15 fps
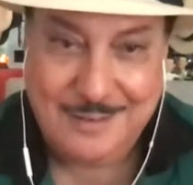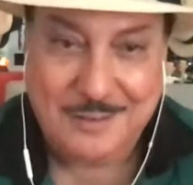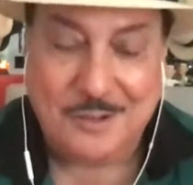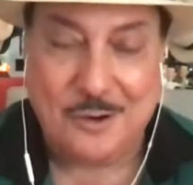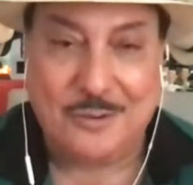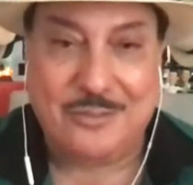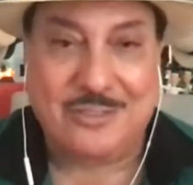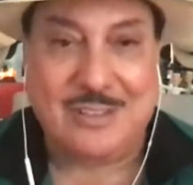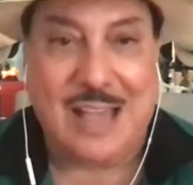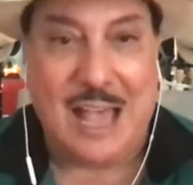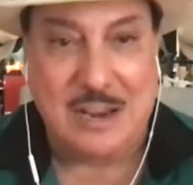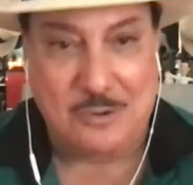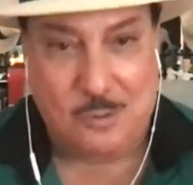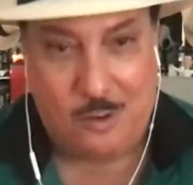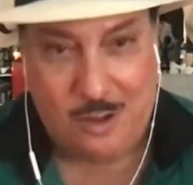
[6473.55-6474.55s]
there's
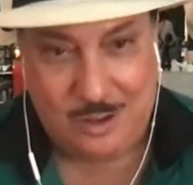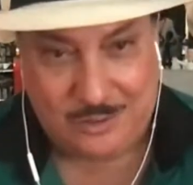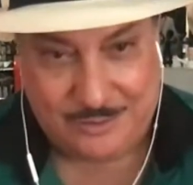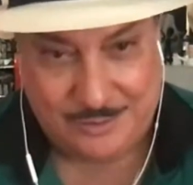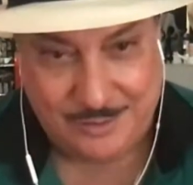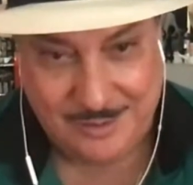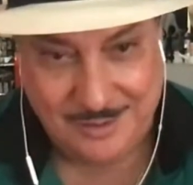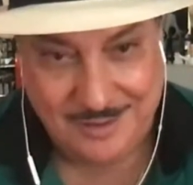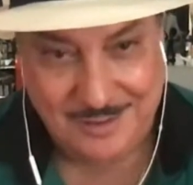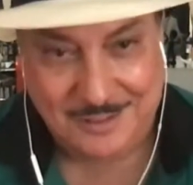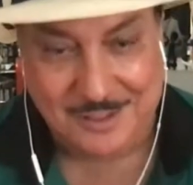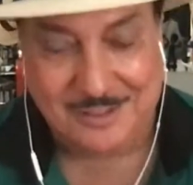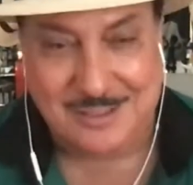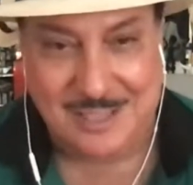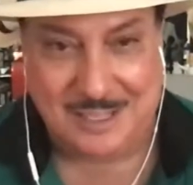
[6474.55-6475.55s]
sidewalks,
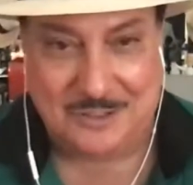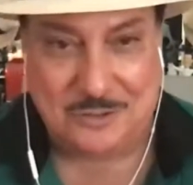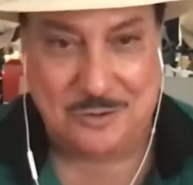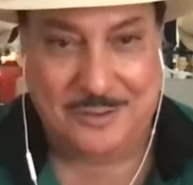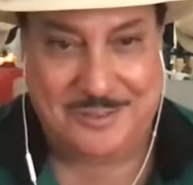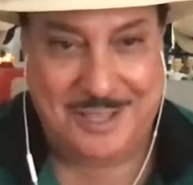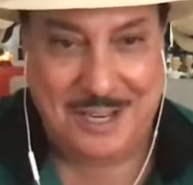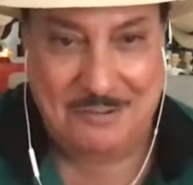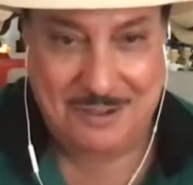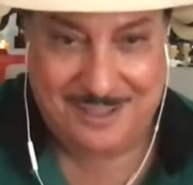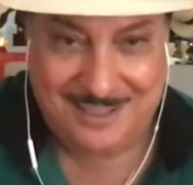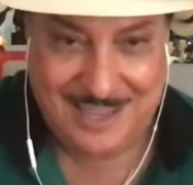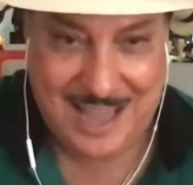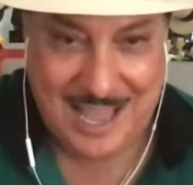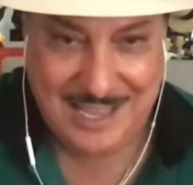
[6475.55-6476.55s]
there's electricity with
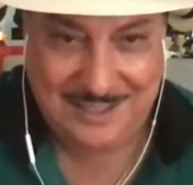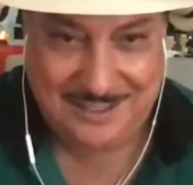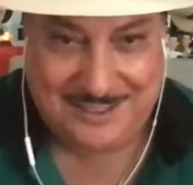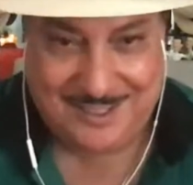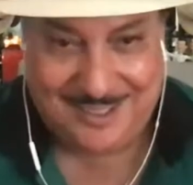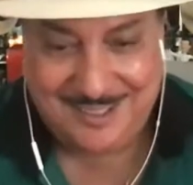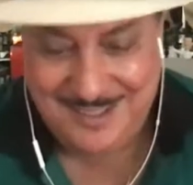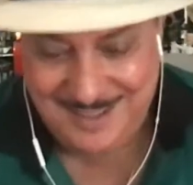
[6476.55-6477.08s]
lights.